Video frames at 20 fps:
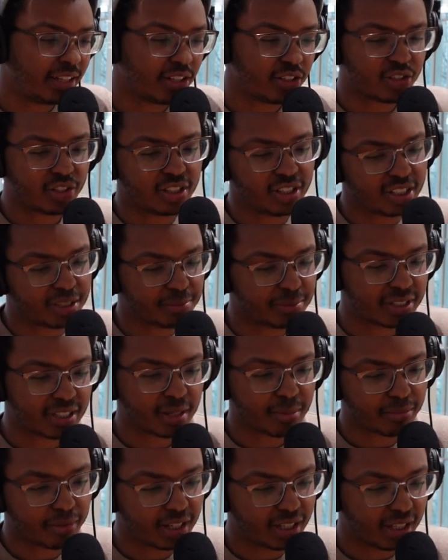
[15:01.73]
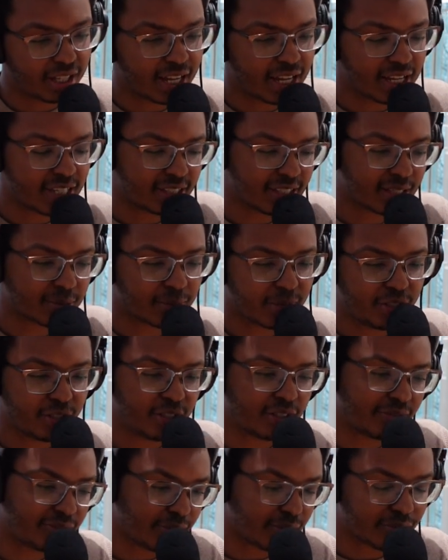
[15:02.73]
There should just be some red lines. That's why you
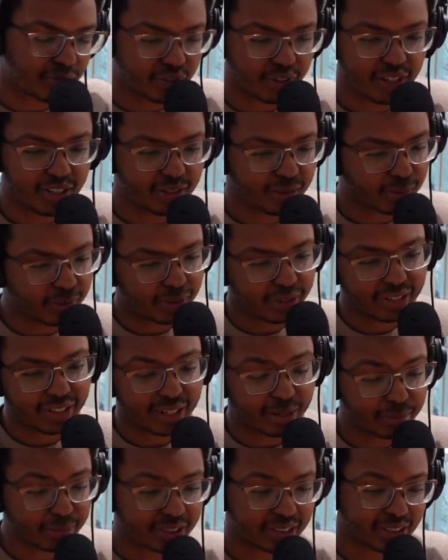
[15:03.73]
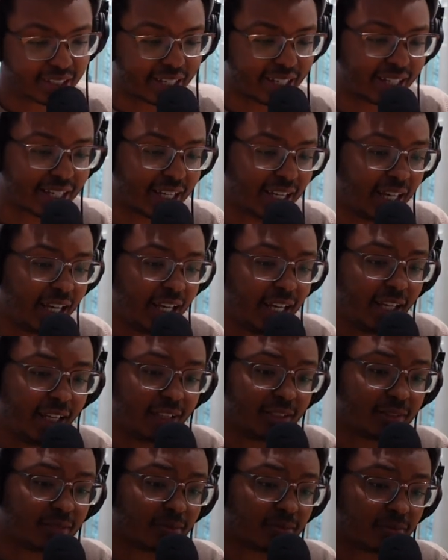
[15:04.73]
shouldn't vote for either one. I'm just like, an
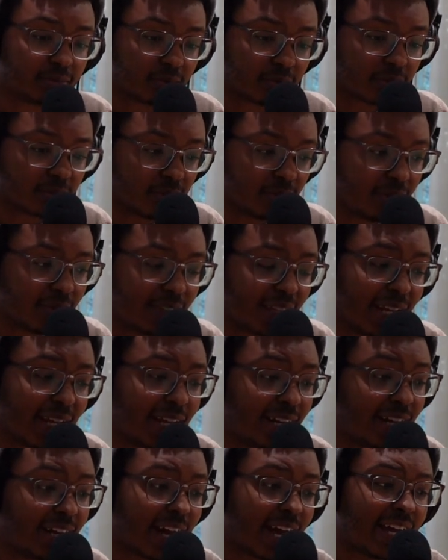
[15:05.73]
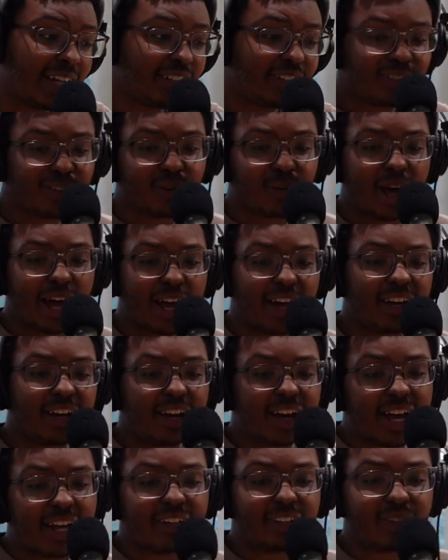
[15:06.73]
ideal world, maybe. In
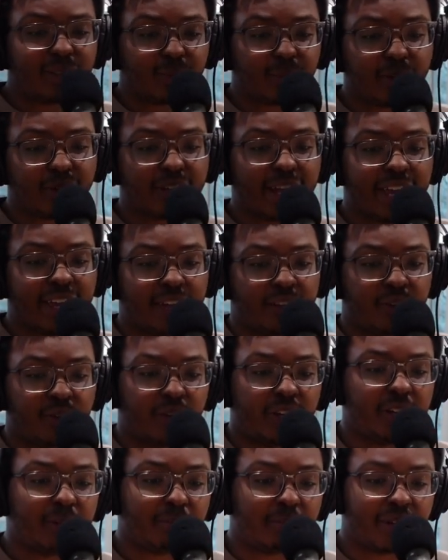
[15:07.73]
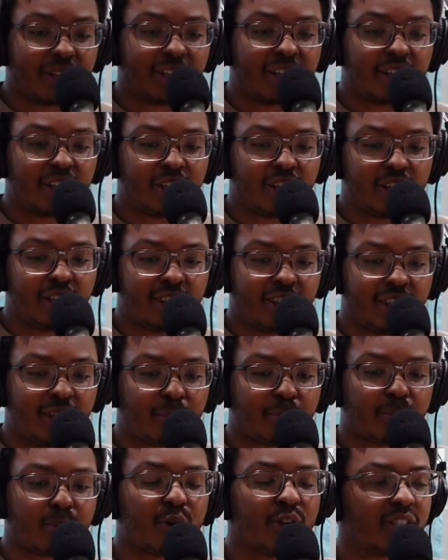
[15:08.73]
an ideal world, I agree. But the
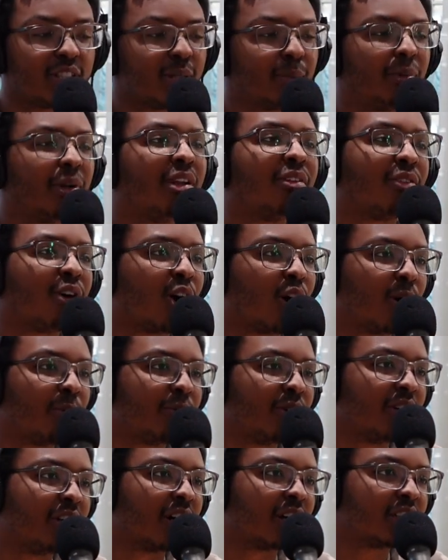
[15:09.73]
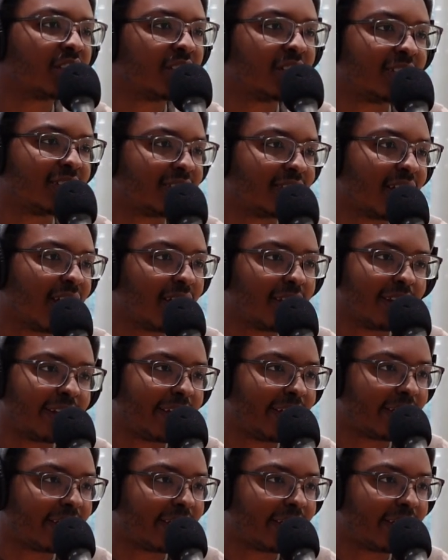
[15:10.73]
principle of harm reduction is not